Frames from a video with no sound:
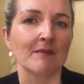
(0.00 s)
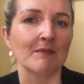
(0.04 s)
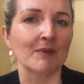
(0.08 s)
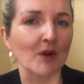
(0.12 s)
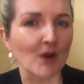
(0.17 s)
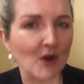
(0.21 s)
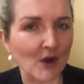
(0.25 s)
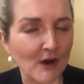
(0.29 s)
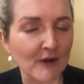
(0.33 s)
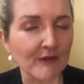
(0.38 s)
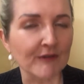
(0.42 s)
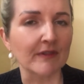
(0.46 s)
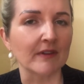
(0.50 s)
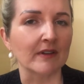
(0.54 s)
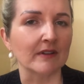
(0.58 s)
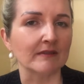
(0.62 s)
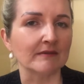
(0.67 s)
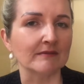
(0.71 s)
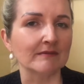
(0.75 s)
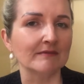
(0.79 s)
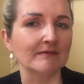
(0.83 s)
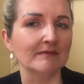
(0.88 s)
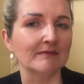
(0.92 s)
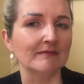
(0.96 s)
But
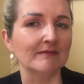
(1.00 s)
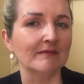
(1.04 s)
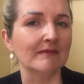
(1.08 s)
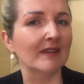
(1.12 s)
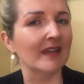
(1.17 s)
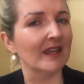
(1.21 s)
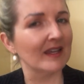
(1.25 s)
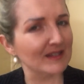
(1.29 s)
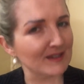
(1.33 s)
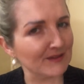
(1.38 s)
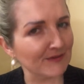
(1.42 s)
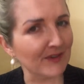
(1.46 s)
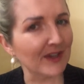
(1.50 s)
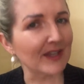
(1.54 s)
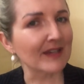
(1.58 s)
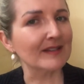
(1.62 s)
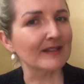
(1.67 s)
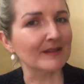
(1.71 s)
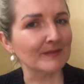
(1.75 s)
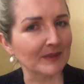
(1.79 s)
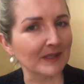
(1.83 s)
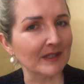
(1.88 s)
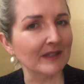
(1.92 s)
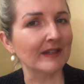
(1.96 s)
often, there's
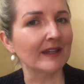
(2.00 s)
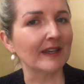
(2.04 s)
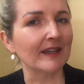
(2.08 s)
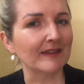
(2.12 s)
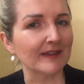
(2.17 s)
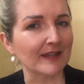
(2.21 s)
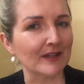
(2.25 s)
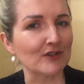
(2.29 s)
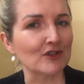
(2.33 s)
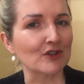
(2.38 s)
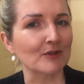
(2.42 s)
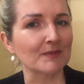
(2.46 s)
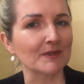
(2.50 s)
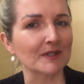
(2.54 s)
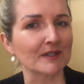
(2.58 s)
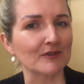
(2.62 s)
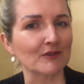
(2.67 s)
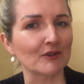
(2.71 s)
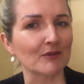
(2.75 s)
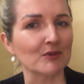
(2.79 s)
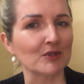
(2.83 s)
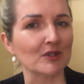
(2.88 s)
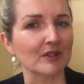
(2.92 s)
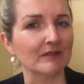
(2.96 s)
flexibility in that job
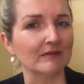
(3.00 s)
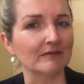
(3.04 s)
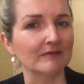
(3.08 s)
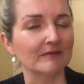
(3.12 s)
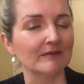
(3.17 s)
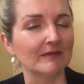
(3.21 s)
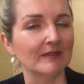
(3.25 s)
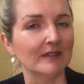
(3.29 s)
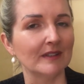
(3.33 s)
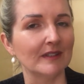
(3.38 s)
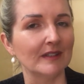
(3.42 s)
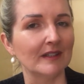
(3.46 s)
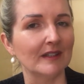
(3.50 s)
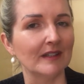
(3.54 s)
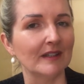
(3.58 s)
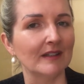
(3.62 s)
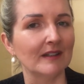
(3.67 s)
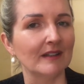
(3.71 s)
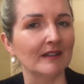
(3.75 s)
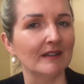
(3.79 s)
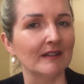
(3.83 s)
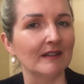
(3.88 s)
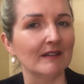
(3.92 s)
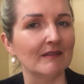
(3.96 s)
description
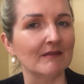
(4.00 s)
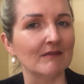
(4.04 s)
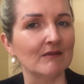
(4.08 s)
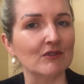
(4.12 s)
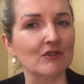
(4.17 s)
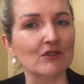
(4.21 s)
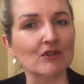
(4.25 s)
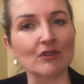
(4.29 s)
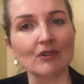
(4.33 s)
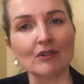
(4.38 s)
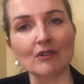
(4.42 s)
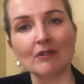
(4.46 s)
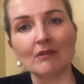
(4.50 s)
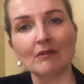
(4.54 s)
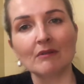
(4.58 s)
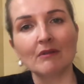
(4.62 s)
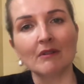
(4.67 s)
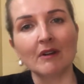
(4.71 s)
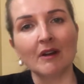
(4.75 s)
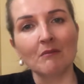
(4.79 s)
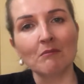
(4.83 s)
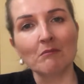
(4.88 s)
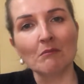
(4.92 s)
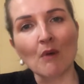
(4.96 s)
to
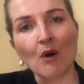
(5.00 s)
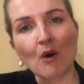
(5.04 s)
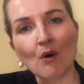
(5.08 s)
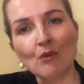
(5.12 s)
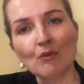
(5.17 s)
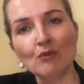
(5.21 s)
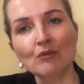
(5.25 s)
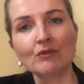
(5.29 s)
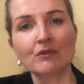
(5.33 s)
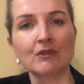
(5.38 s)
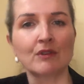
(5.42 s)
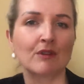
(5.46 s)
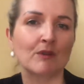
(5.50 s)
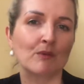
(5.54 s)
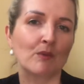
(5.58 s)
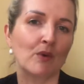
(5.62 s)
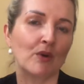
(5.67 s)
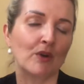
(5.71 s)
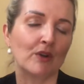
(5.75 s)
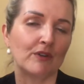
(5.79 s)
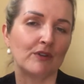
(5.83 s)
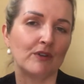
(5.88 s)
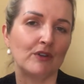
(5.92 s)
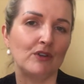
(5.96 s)
mold the
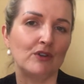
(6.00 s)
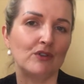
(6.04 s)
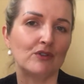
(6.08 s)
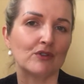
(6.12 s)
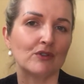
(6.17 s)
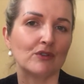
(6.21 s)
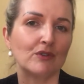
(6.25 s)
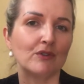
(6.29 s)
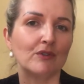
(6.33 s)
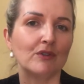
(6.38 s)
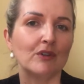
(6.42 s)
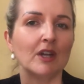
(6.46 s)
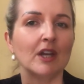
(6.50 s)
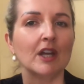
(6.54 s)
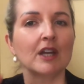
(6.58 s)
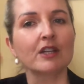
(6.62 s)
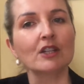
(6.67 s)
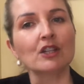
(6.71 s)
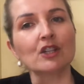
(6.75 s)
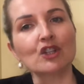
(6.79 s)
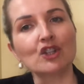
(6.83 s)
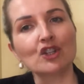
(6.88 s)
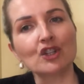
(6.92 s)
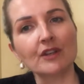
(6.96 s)
work that you do,
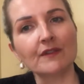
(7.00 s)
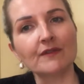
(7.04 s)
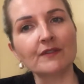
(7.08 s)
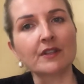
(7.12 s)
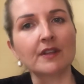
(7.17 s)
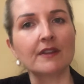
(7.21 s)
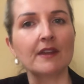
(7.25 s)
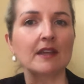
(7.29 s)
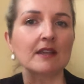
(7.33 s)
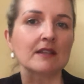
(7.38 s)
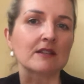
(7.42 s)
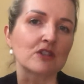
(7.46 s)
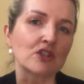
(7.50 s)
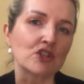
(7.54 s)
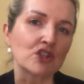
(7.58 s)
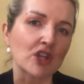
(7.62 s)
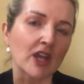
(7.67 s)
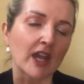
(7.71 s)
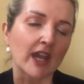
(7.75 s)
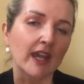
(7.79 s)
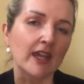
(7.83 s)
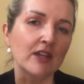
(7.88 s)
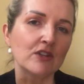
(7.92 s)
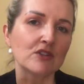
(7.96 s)
to shift things, to
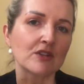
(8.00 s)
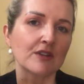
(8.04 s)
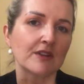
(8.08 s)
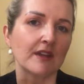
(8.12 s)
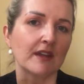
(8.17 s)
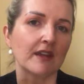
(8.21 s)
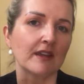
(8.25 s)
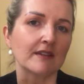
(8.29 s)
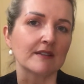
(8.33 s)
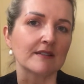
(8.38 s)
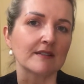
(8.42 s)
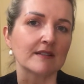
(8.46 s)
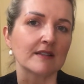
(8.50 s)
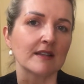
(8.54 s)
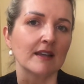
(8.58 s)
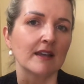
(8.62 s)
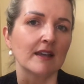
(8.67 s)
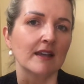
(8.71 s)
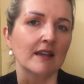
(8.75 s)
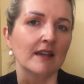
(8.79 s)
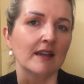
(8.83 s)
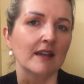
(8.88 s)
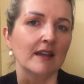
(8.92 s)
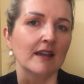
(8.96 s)
change things.
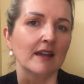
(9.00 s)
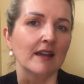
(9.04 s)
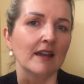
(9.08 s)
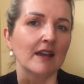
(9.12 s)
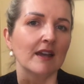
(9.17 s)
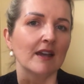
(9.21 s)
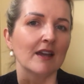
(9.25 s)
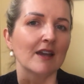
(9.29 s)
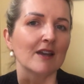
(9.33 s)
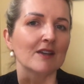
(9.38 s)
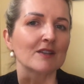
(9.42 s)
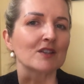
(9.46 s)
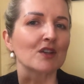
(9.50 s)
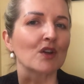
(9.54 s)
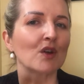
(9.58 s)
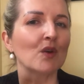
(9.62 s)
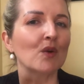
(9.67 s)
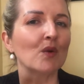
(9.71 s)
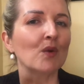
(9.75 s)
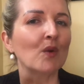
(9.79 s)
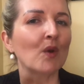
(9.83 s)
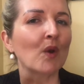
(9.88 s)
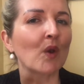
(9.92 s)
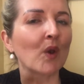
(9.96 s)

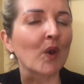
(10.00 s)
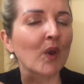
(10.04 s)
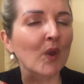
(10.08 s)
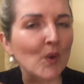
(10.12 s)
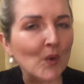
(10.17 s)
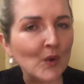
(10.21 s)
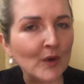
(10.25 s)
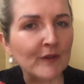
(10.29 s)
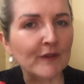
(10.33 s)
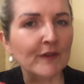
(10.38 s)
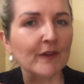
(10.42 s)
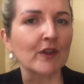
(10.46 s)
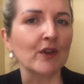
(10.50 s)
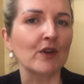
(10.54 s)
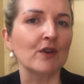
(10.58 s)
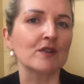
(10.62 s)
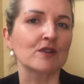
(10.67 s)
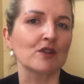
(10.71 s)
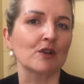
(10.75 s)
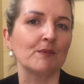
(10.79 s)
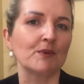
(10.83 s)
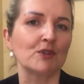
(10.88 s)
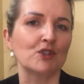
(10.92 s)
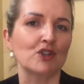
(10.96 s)
So look for
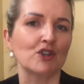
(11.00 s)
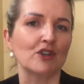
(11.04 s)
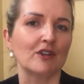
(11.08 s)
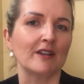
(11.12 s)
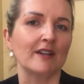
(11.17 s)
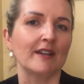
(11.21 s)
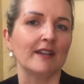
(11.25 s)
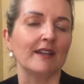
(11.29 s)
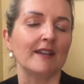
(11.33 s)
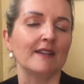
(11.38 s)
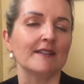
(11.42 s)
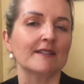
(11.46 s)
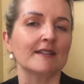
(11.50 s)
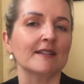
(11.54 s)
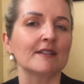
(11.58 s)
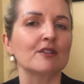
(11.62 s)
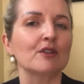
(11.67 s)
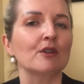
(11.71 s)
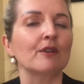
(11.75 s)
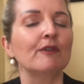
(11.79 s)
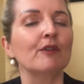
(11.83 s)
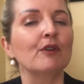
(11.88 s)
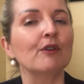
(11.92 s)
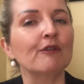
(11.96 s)
those opportunities. And
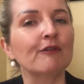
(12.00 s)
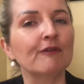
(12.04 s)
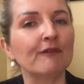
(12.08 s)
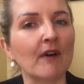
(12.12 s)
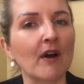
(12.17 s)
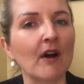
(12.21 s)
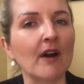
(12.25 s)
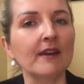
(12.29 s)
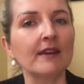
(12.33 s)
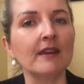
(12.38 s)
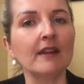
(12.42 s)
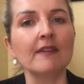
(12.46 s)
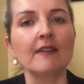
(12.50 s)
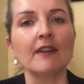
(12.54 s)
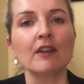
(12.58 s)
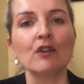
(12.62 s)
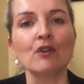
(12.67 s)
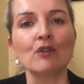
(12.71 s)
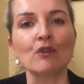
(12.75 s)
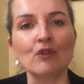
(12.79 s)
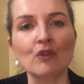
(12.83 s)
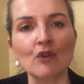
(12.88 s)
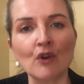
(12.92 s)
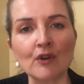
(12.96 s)
so if you're finding that
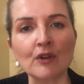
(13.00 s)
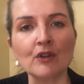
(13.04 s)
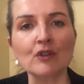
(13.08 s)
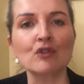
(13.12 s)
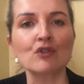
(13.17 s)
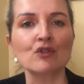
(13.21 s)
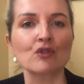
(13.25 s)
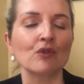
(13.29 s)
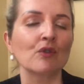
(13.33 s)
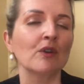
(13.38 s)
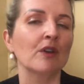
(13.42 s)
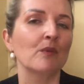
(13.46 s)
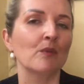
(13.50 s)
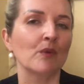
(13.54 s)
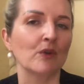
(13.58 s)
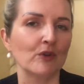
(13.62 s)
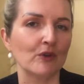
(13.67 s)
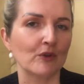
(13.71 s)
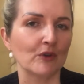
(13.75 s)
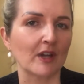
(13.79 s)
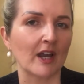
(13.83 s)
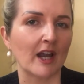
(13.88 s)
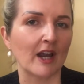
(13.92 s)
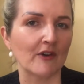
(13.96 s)
you're not enjoying what
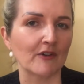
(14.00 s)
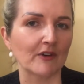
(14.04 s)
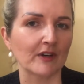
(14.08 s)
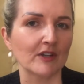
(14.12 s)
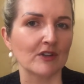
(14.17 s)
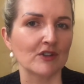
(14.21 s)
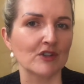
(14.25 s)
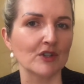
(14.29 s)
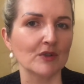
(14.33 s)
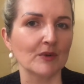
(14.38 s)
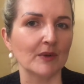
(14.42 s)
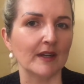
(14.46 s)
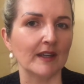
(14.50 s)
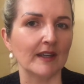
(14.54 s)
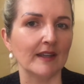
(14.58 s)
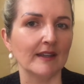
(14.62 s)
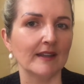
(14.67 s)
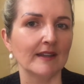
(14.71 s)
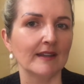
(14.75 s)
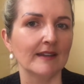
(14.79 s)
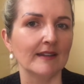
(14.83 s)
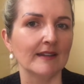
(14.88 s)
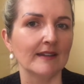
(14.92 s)
you're currently doing,